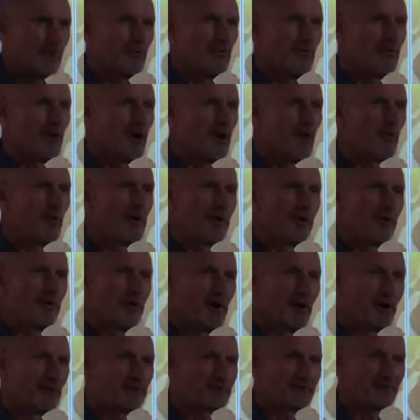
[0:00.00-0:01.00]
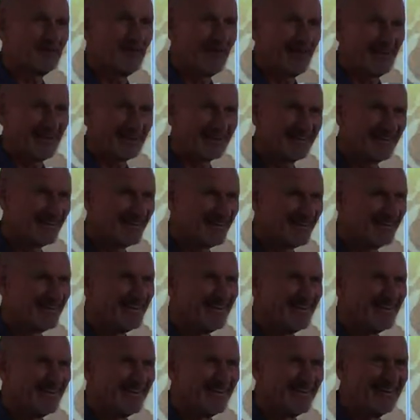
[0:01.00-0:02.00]
No one knows that.
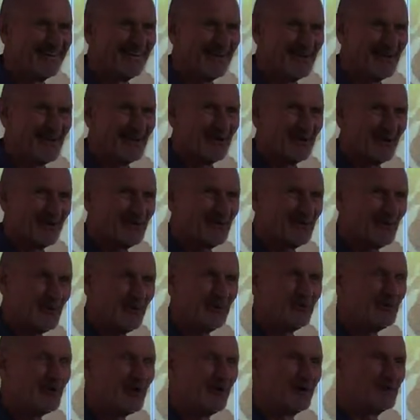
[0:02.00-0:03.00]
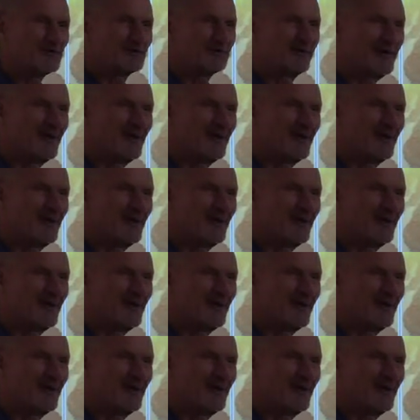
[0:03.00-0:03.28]
Who knows